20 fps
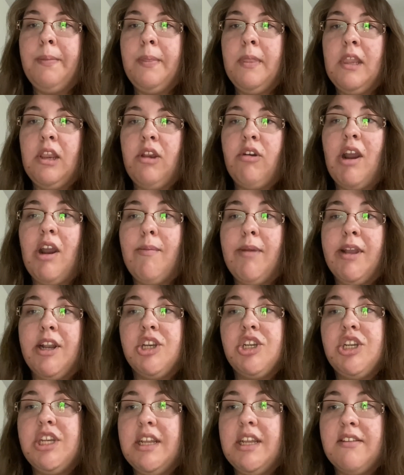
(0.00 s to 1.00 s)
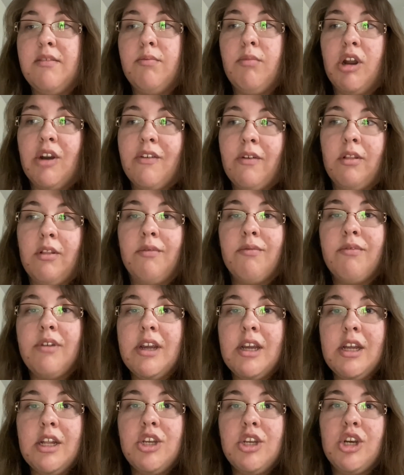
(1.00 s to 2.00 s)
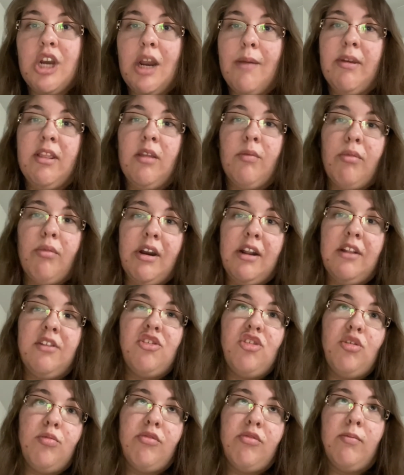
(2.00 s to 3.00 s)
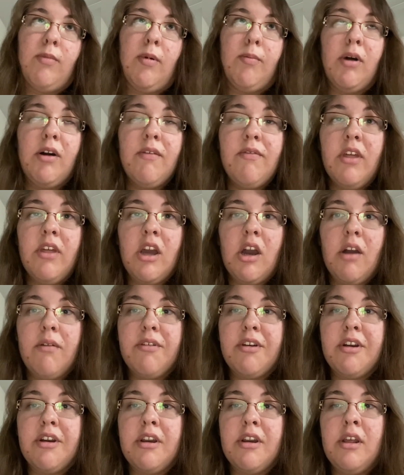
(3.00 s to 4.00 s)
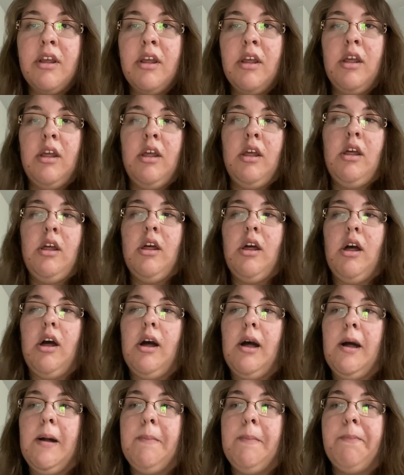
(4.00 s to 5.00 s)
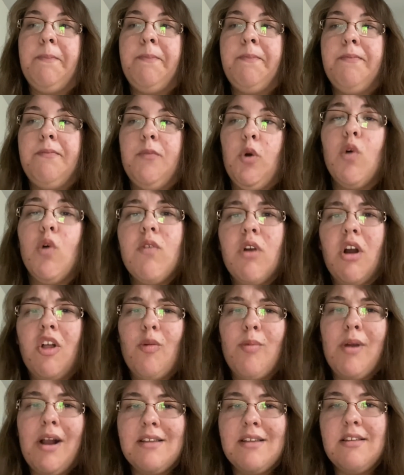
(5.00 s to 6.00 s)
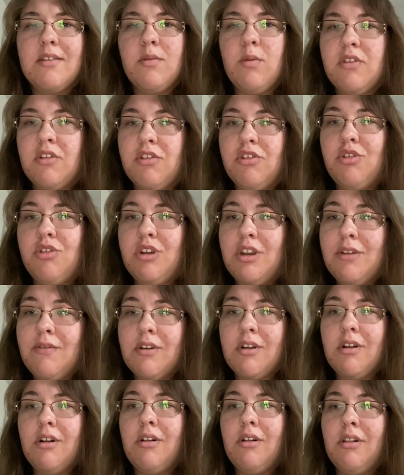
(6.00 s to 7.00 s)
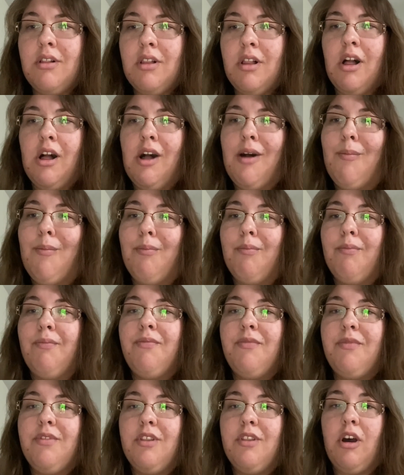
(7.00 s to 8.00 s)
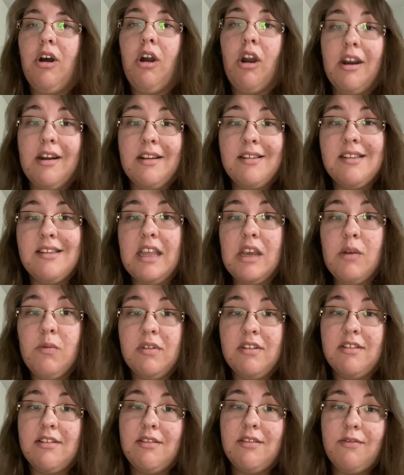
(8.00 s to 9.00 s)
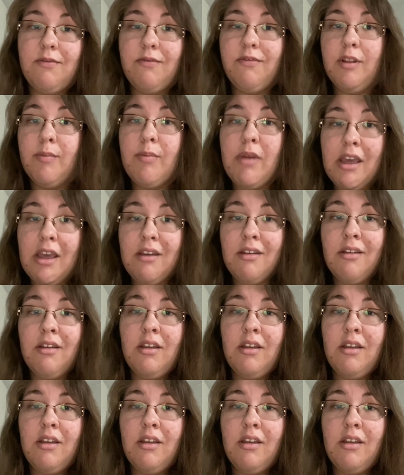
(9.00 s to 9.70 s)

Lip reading: grabbing cheese and butter from the fridge, grabbing the bread and soup from above the cupboard. Overall, the process wasn't too difficult. The hardest thing was flipping